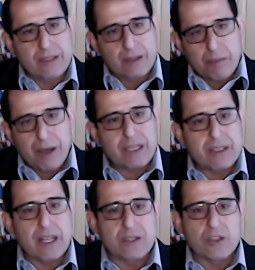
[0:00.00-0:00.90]
The
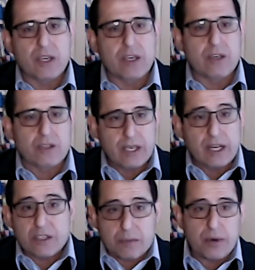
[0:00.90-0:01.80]
mindset has to change. Data
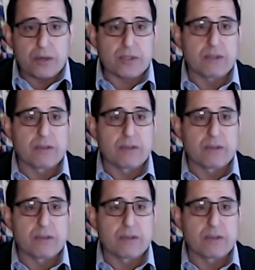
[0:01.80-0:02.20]
is a person.